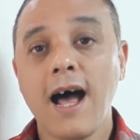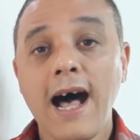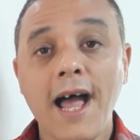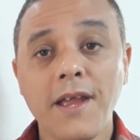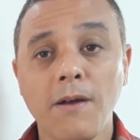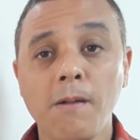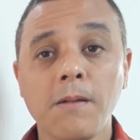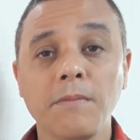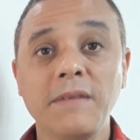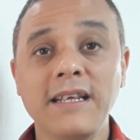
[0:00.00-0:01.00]
Isle
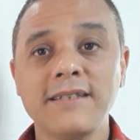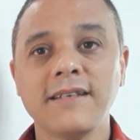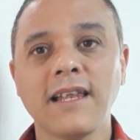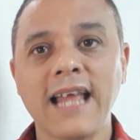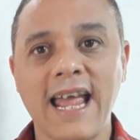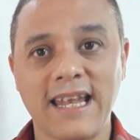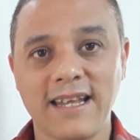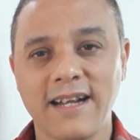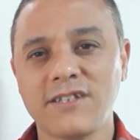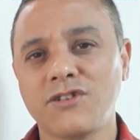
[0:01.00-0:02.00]
means a land
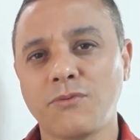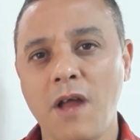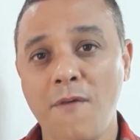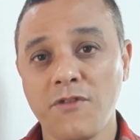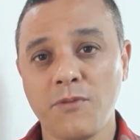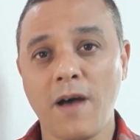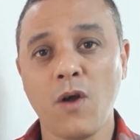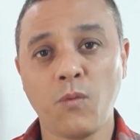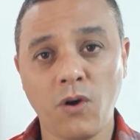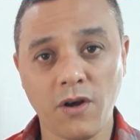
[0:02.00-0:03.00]
that is surrounded by
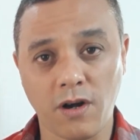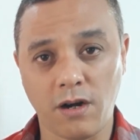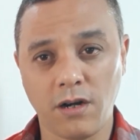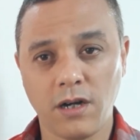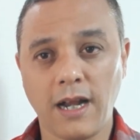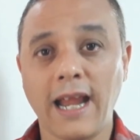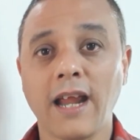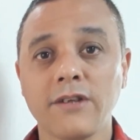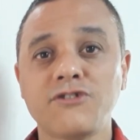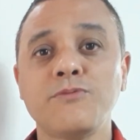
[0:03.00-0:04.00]
water
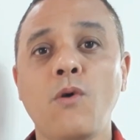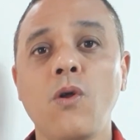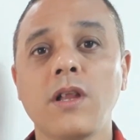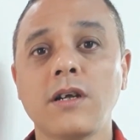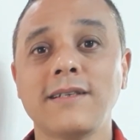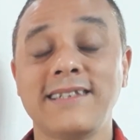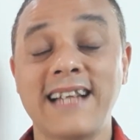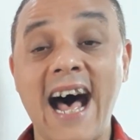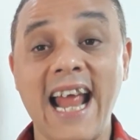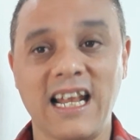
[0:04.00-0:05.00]
and smaller than an
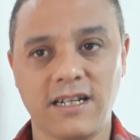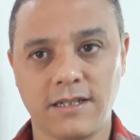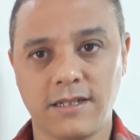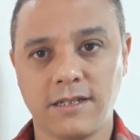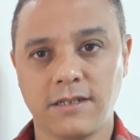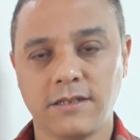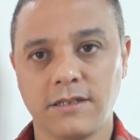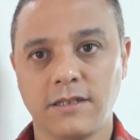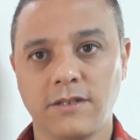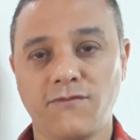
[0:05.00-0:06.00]
island.
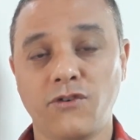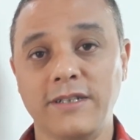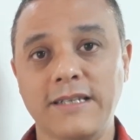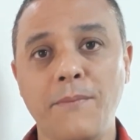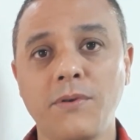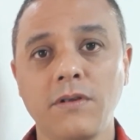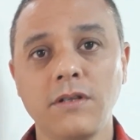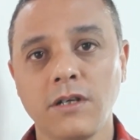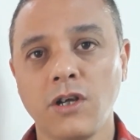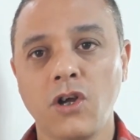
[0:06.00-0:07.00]
For example,
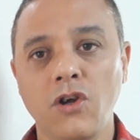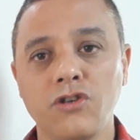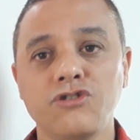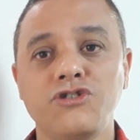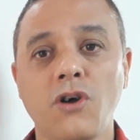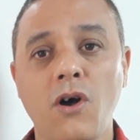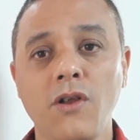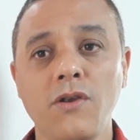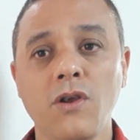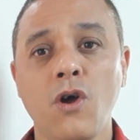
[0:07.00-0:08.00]

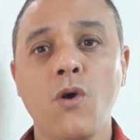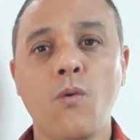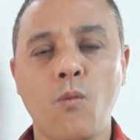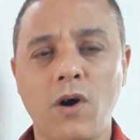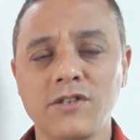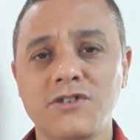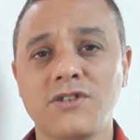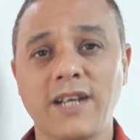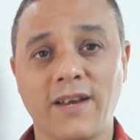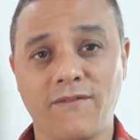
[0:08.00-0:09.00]
John wants to
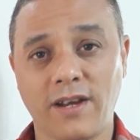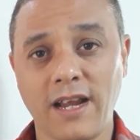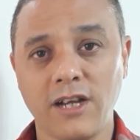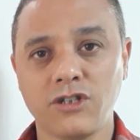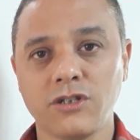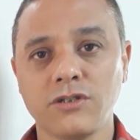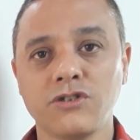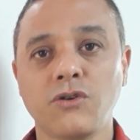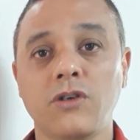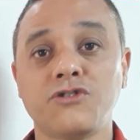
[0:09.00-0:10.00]
take a vacation
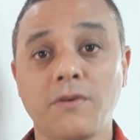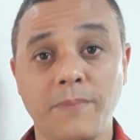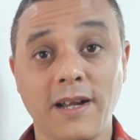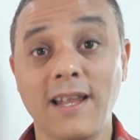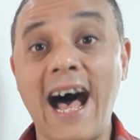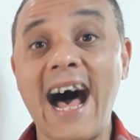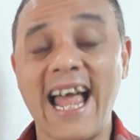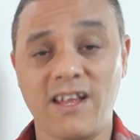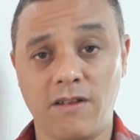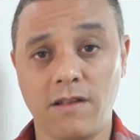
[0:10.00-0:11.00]
to a tropical
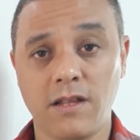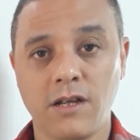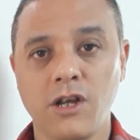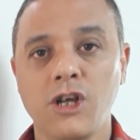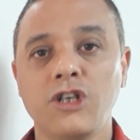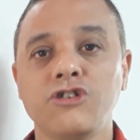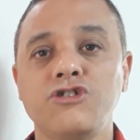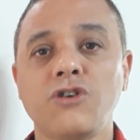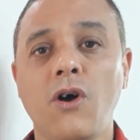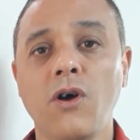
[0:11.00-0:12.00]
isle.
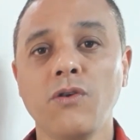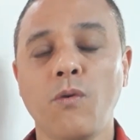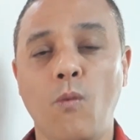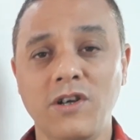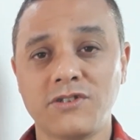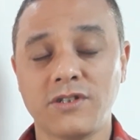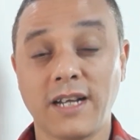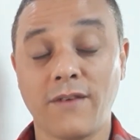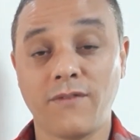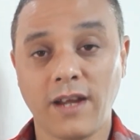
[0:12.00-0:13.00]
John wants to
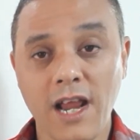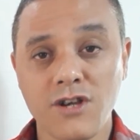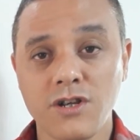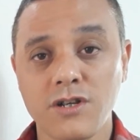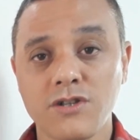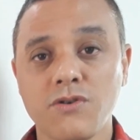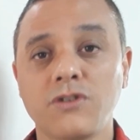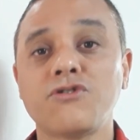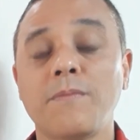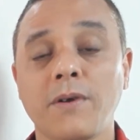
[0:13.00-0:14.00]
take a vacation to a
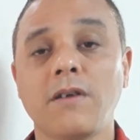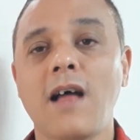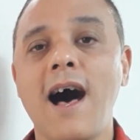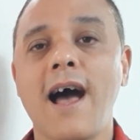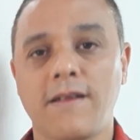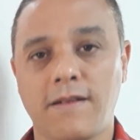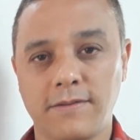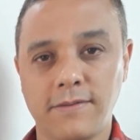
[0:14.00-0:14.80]
tropical isle.